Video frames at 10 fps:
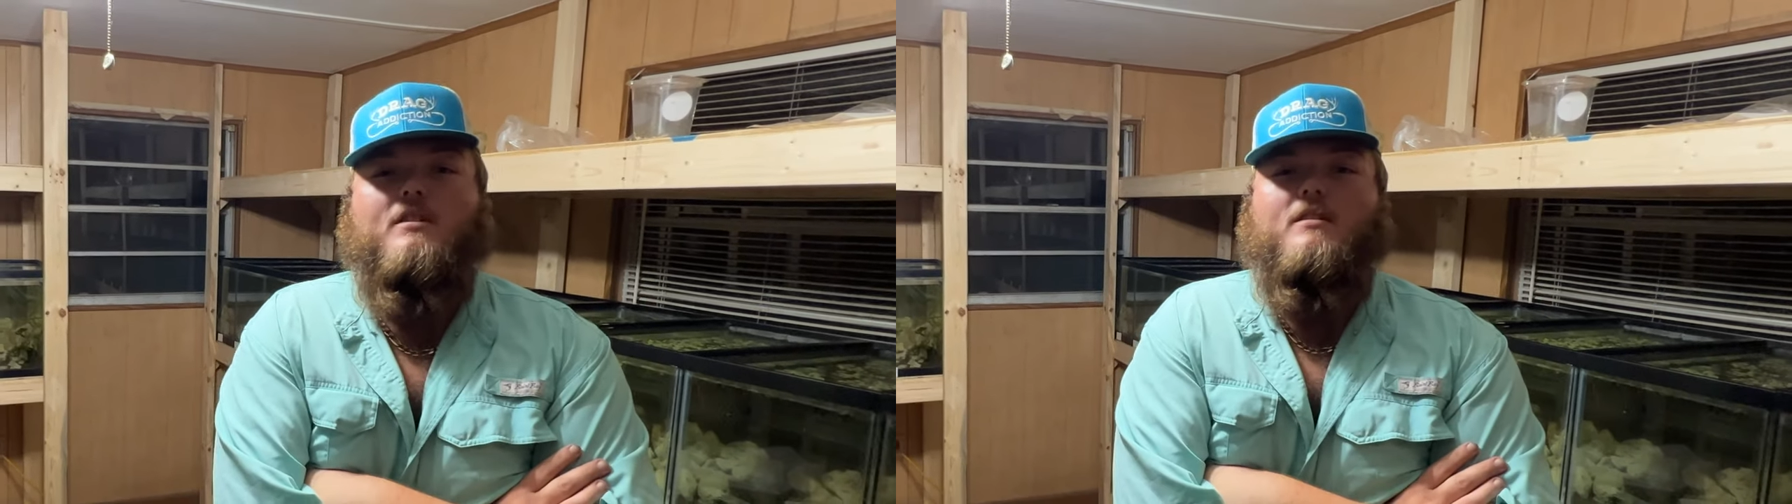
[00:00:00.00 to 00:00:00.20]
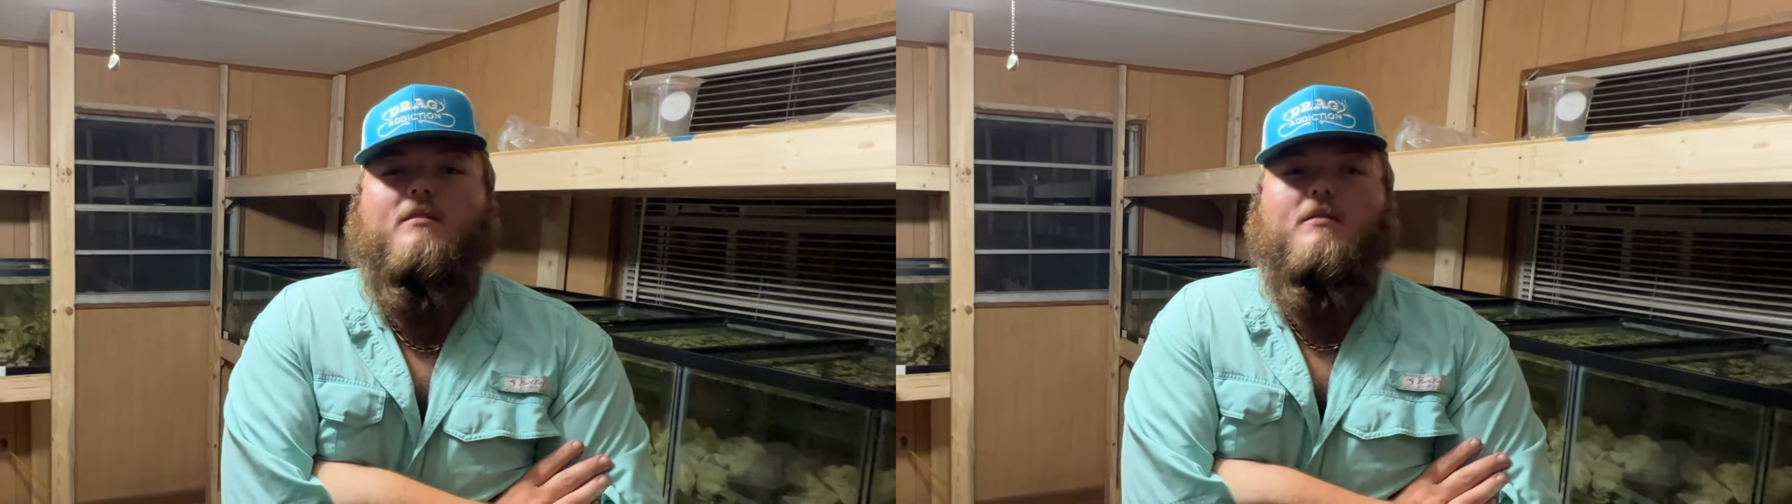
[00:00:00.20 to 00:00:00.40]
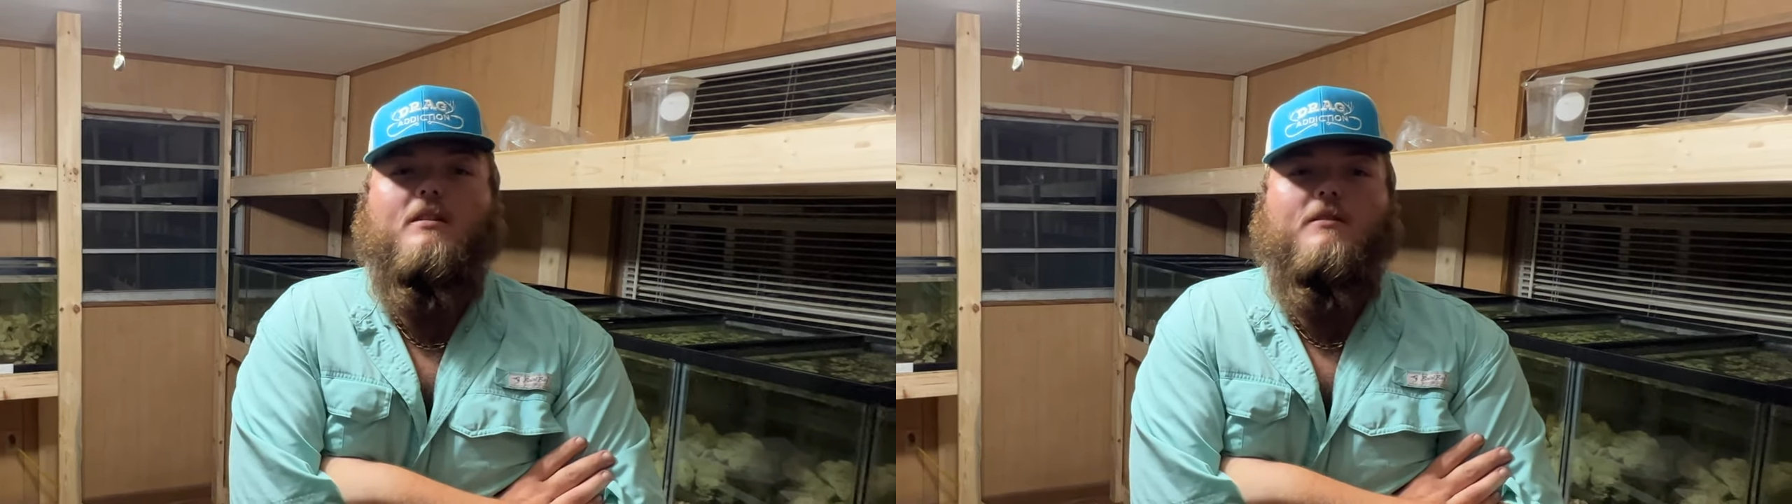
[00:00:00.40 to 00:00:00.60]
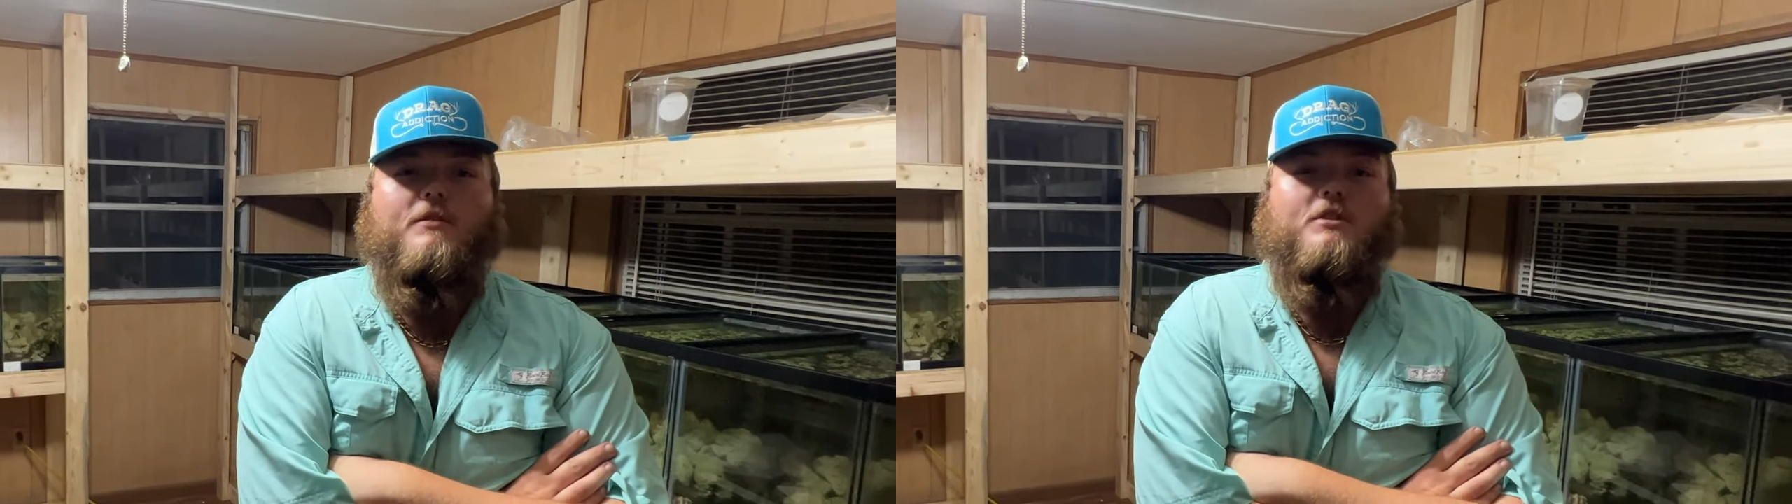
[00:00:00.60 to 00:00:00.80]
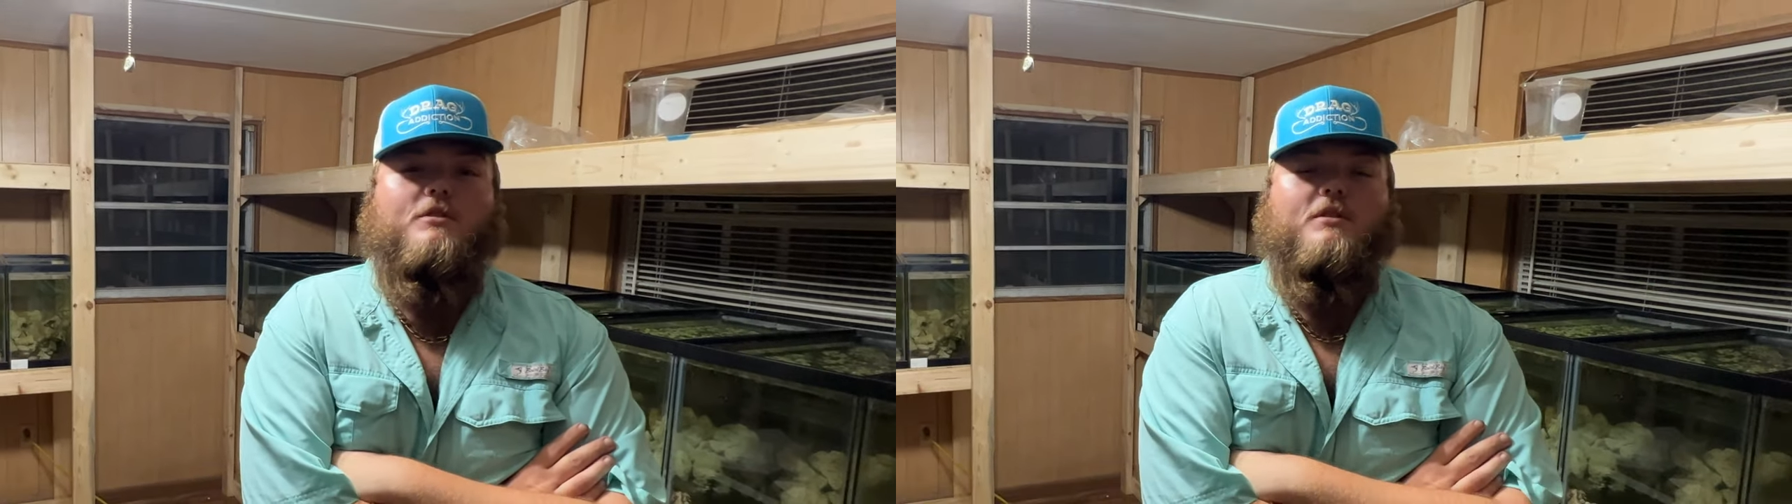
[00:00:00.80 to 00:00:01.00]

and fishing